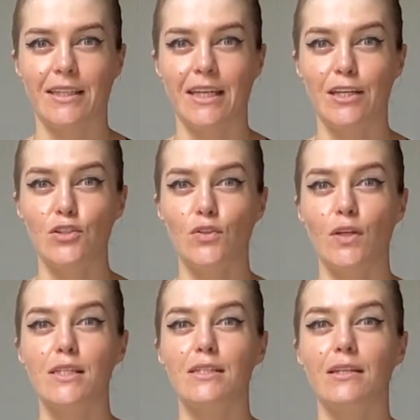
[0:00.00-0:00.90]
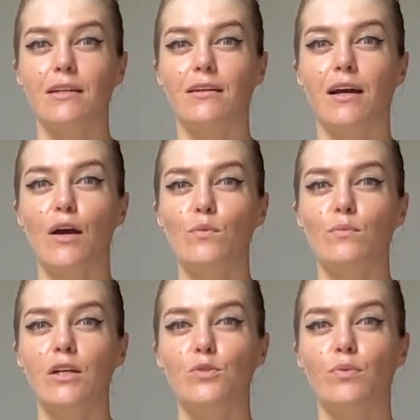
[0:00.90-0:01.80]
The issue is how
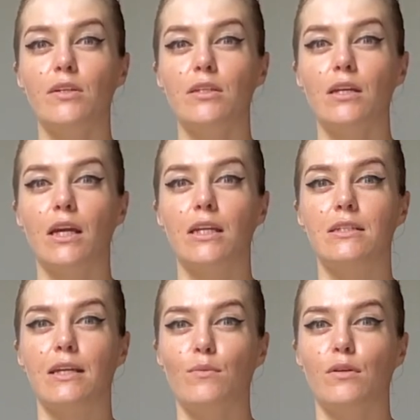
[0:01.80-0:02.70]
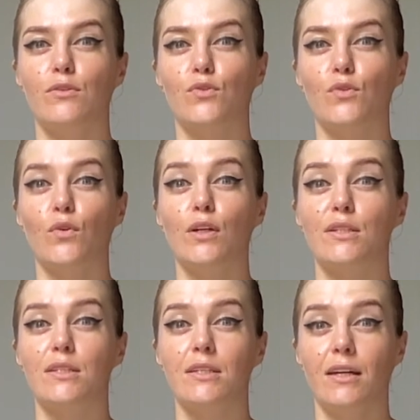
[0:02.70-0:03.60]
much person is able to look
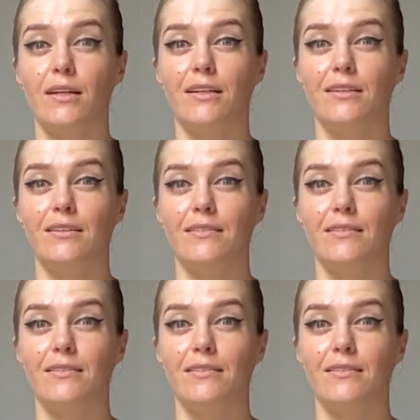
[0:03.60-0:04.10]
inside